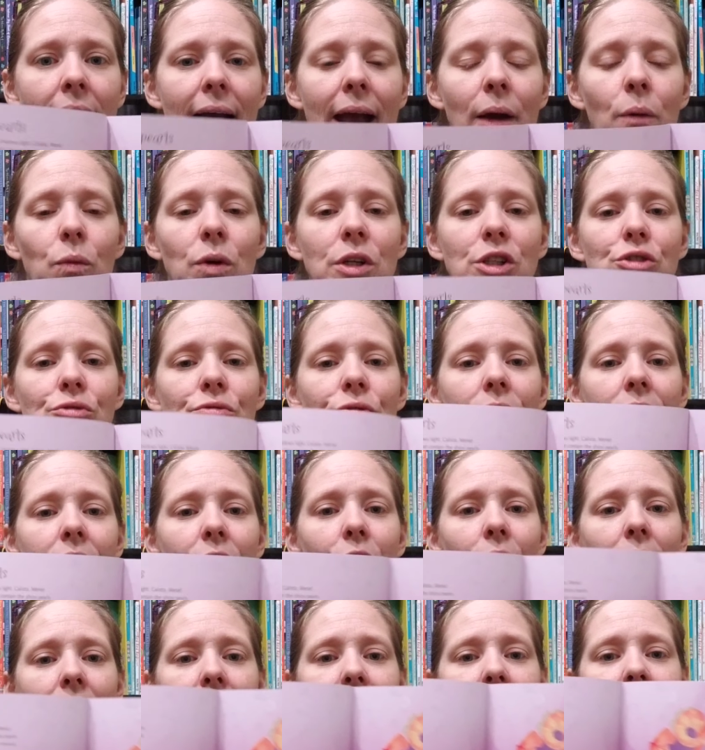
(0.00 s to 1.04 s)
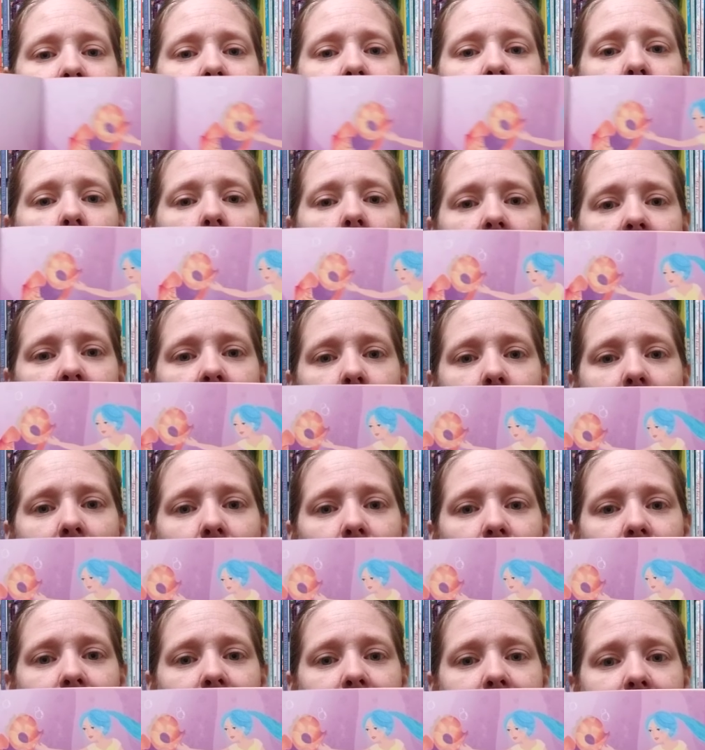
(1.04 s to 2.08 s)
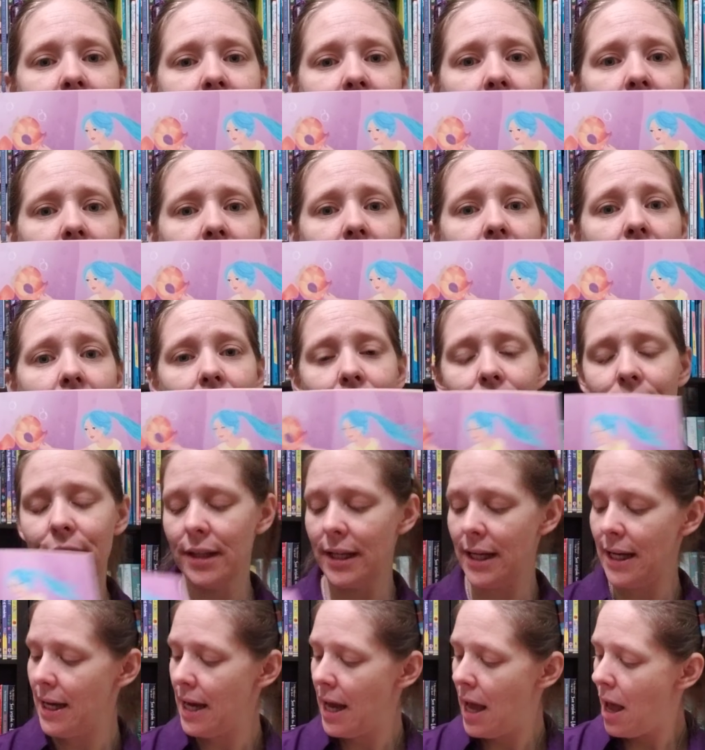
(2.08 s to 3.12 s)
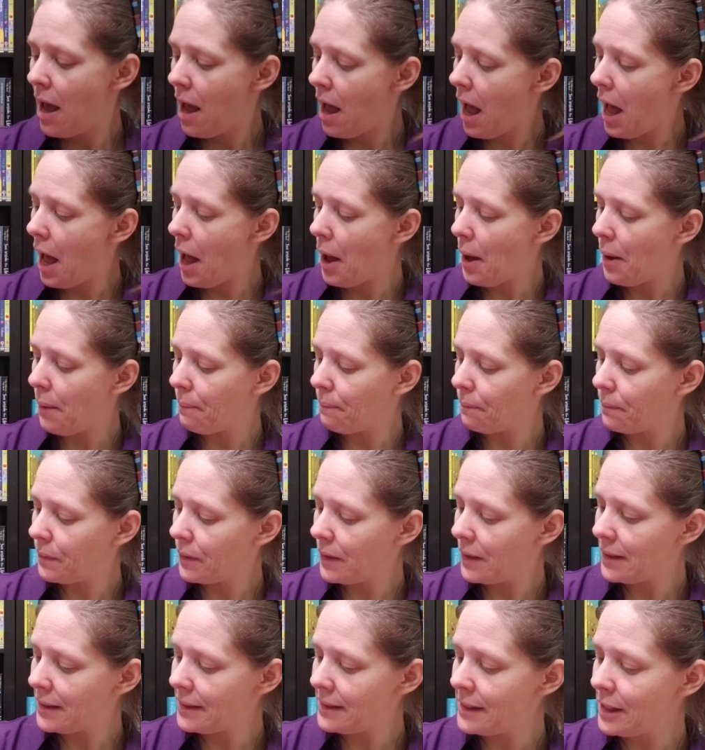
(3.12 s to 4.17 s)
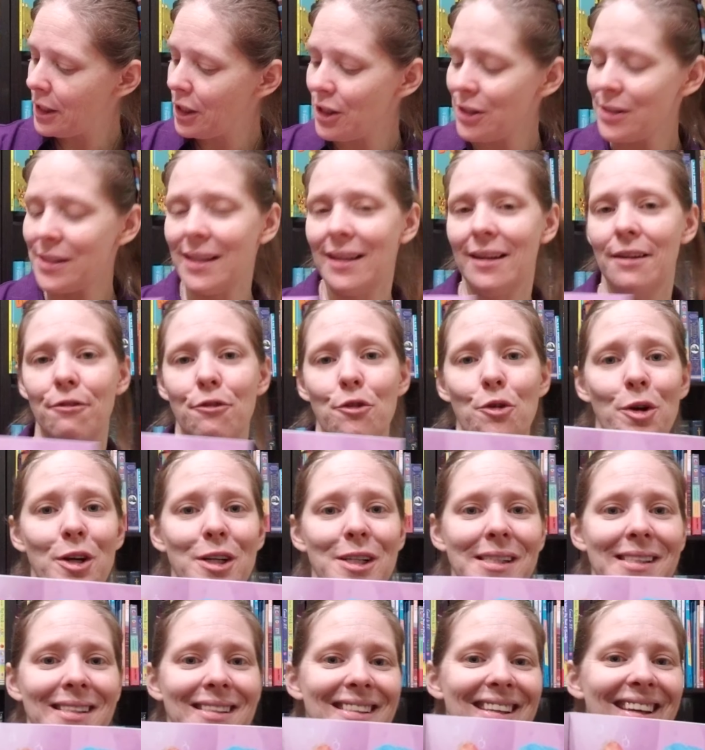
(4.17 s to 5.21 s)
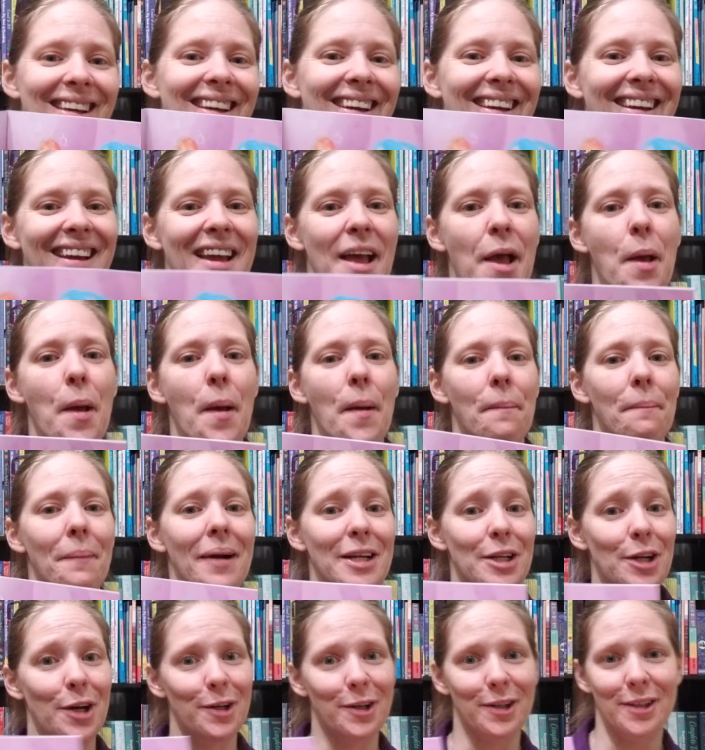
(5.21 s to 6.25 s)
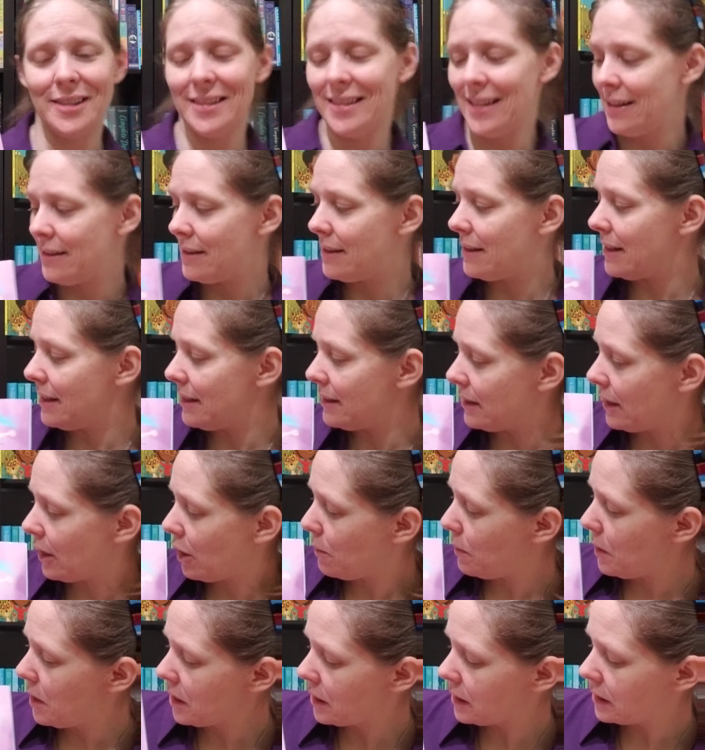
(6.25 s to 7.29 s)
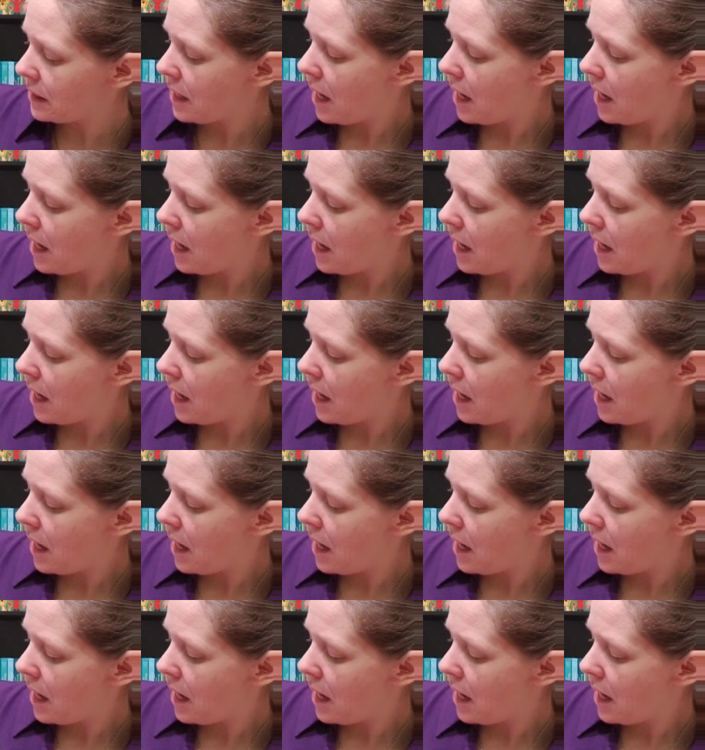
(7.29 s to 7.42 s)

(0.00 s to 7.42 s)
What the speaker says: And what's really great is it talks about these lovely stickers. And then, of course, my daughter does these sticker books.